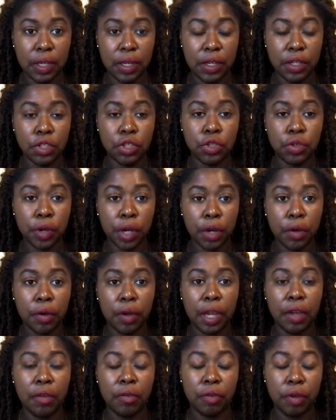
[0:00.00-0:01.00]
It is
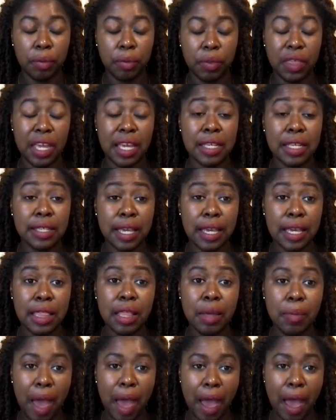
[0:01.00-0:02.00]
triggering from things in
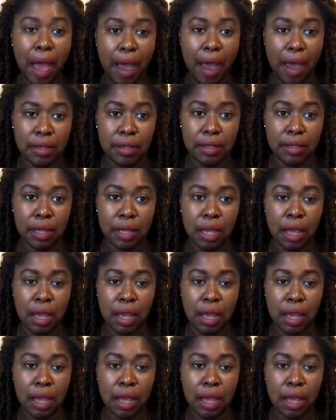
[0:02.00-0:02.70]
the past,